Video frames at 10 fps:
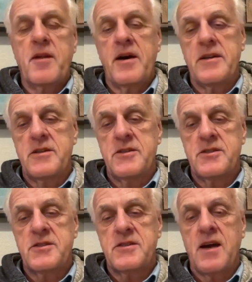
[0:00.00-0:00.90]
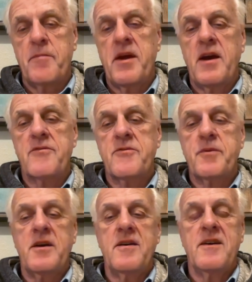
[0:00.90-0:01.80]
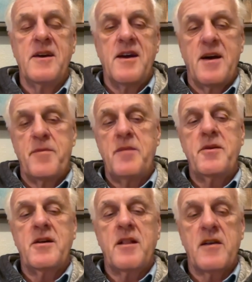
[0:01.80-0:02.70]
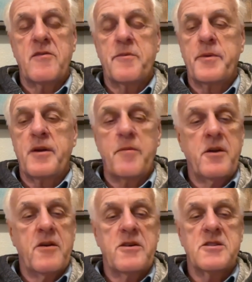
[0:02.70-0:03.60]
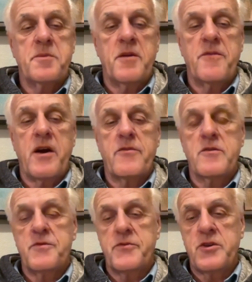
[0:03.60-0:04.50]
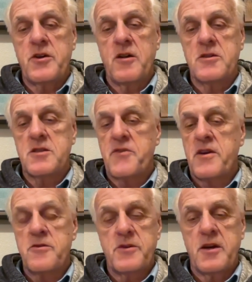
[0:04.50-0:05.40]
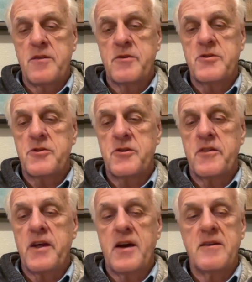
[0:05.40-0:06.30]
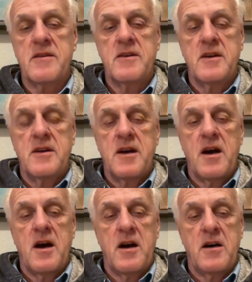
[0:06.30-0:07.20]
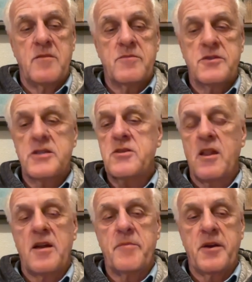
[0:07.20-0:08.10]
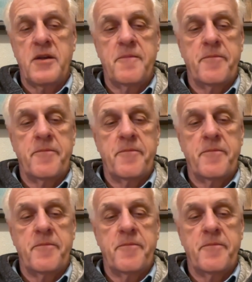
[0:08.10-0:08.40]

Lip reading: line is, I may be clever, but I'm not going to spend $550 if I don't get a return on that, because that's a lot of money.